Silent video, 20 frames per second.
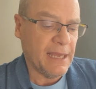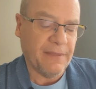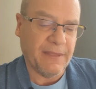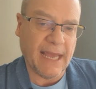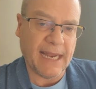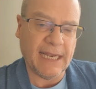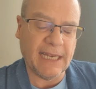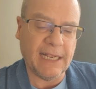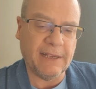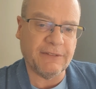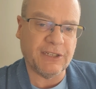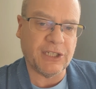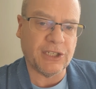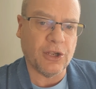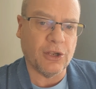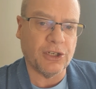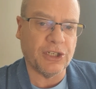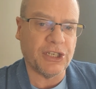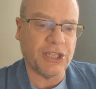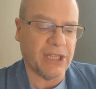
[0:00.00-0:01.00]
That leaves us
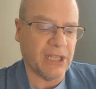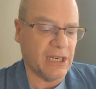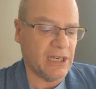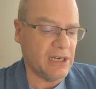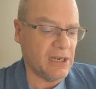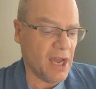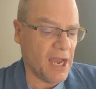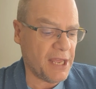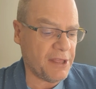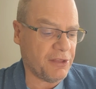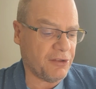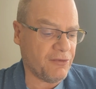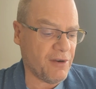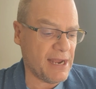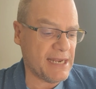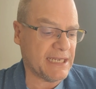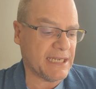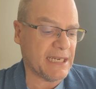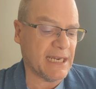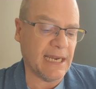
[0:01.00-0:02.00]
on to the 9th
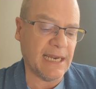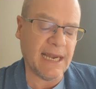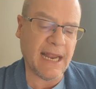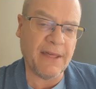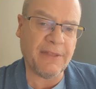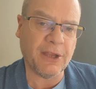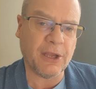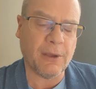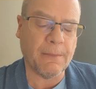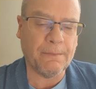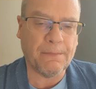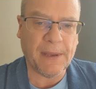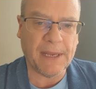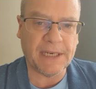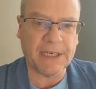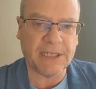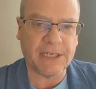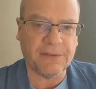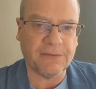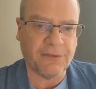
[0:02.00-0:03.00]
race, and another
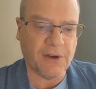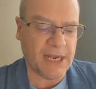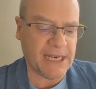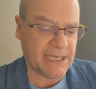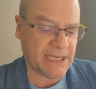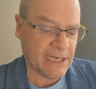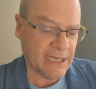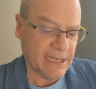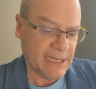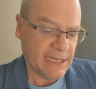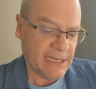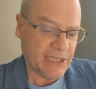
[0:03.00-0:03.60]
competitive race.